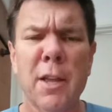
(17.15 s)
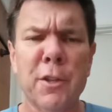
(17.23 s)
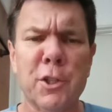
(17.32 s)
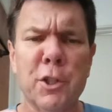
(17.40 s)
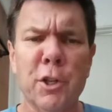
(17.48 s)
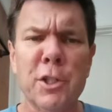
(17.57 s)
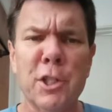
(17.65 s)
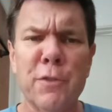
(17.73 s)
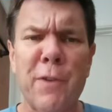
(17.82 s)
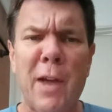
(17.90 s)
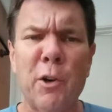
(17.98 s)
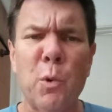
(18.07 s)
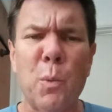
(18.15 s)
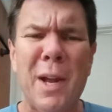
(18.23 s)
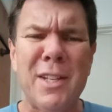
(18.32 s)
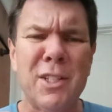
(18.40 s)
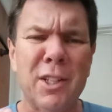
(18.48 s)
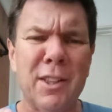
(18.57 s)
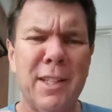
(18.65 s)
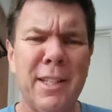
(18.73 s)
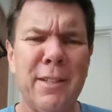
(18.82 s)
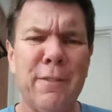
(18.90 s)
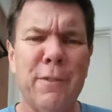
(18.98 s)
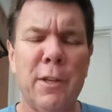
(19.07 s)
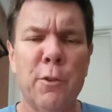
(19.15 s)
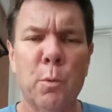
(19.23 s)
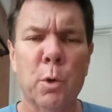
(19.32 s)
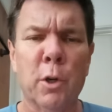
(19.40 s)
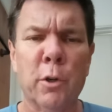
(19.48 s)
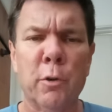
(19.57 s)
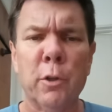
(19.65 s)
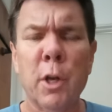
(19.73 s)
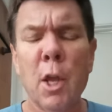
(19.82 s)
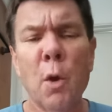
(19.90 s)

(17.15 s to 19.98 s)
the church has found a way to live in the world